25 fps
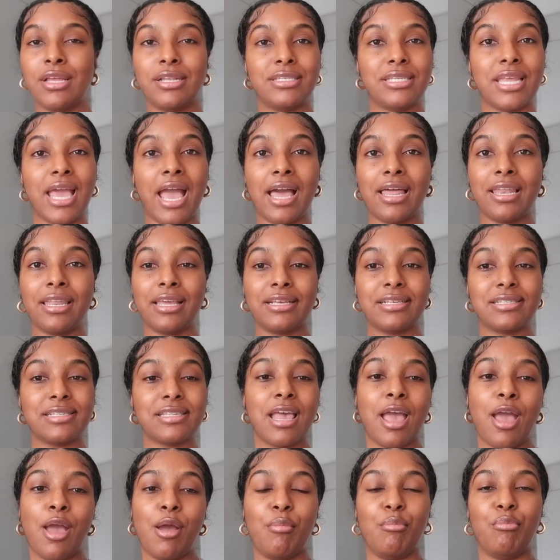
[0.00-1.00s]
Dallas
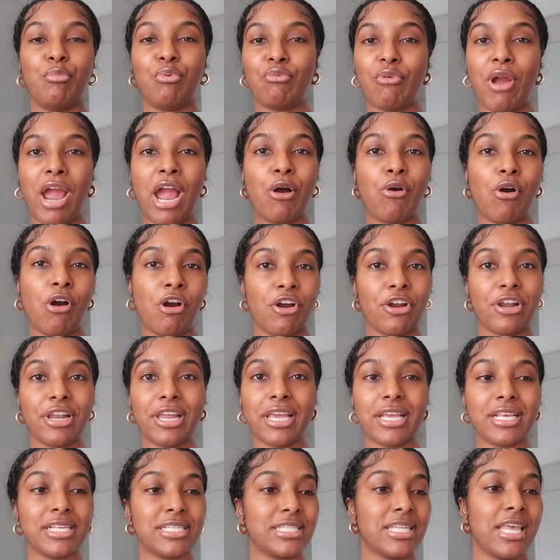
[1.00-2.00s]
brow
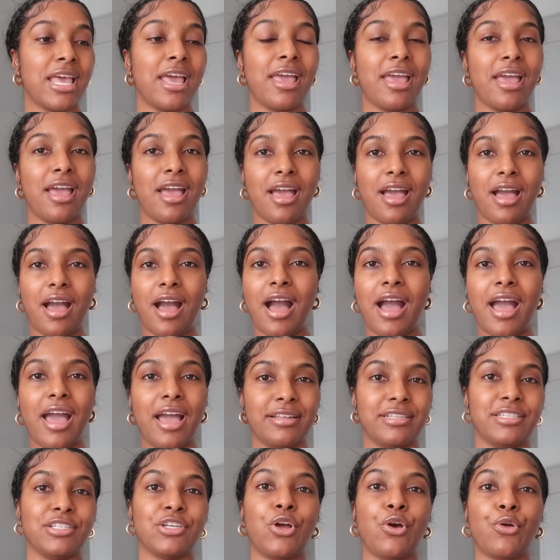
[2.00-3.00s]
artists. I
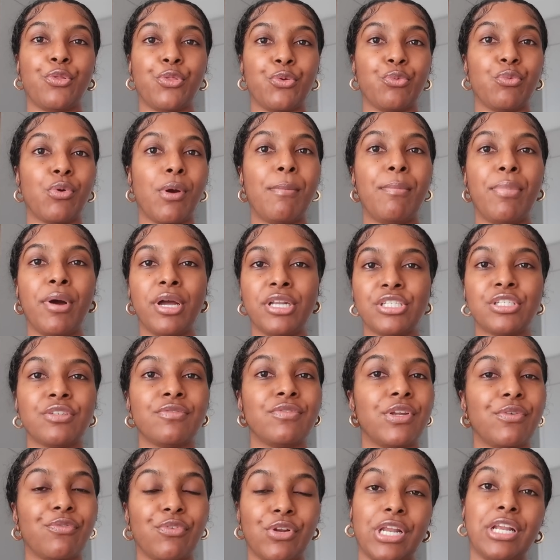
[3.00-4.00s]
had to go through a bunch of
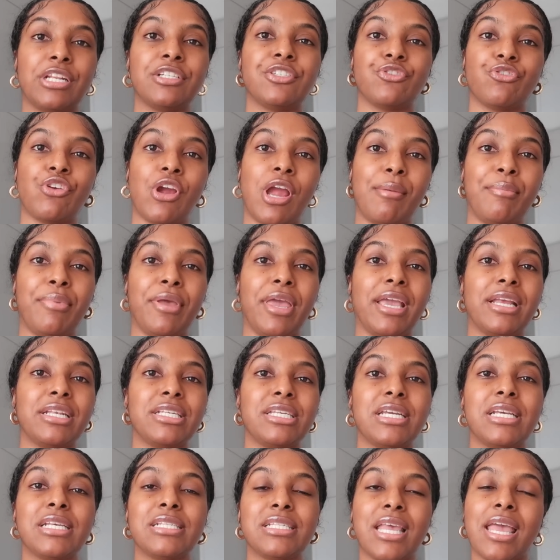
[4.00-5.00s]
different Instagram
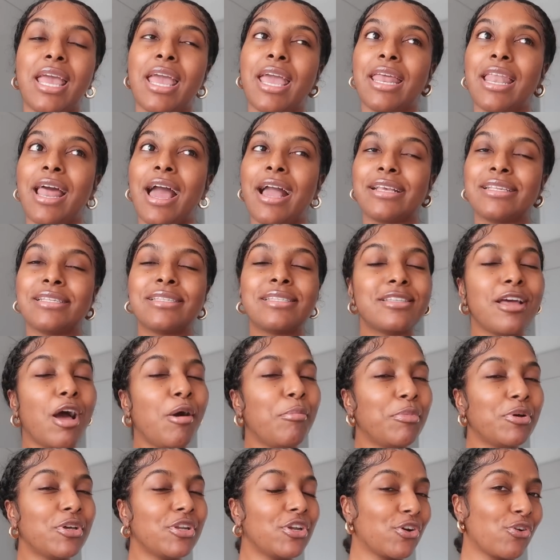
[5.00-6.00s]
pages and I
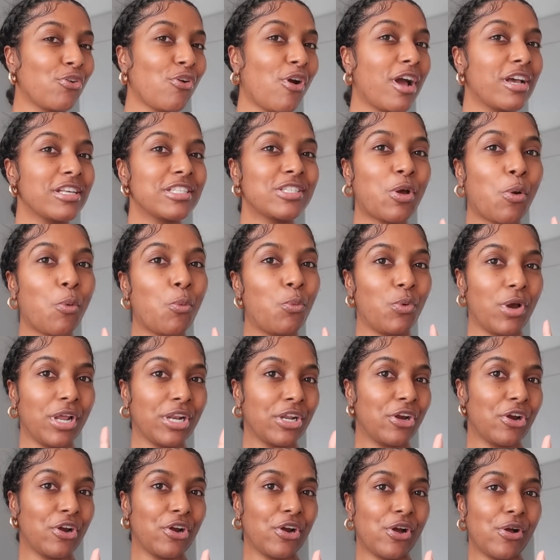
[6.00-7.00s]
stumbled across
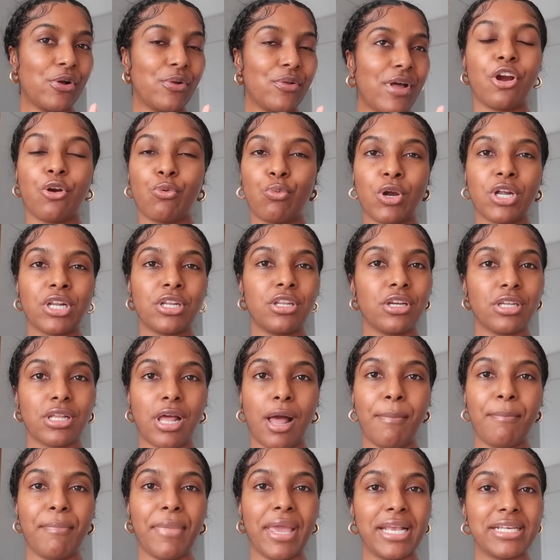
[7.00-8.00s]
one girl. Her work looked
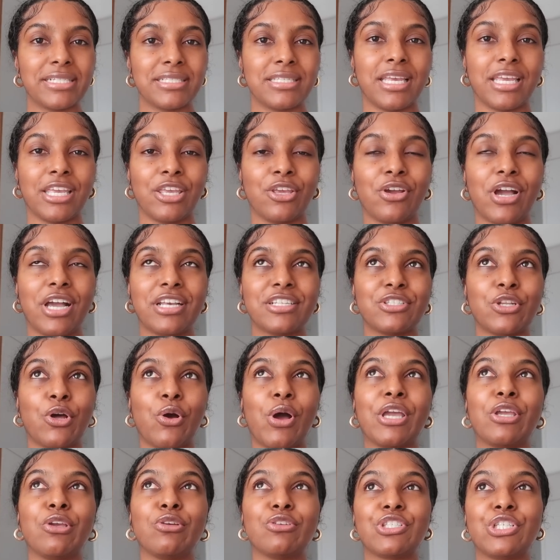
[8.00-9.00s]
amazing. You guys know
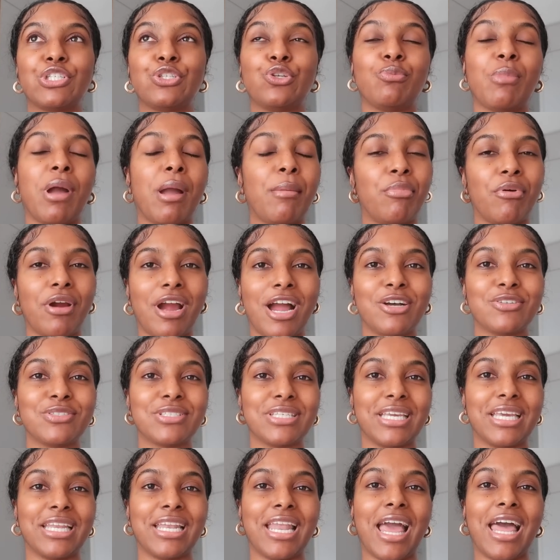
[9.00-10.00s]
I usually do my brows
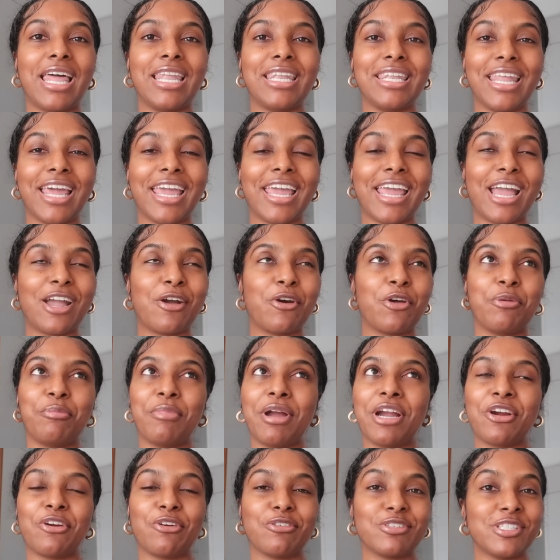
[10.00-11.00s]
in L A. I go to
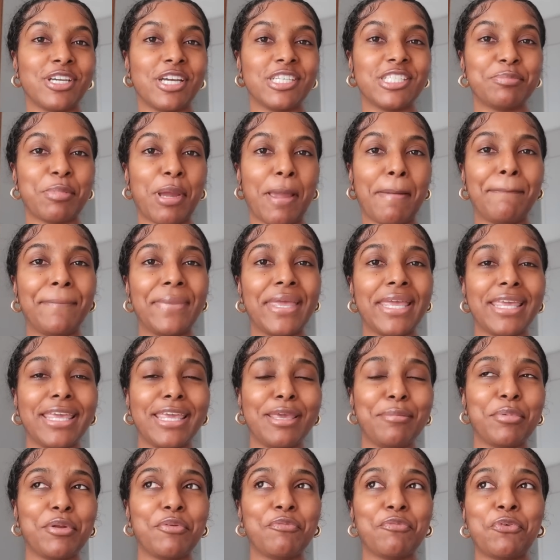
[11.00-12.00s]
my girl Touched by
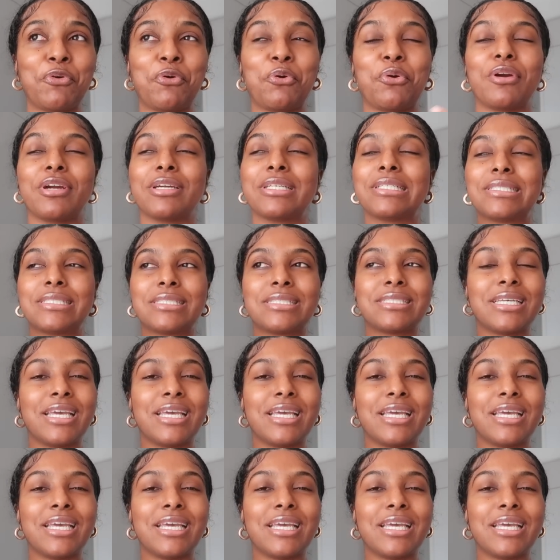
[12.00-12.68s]
Biggie, but of course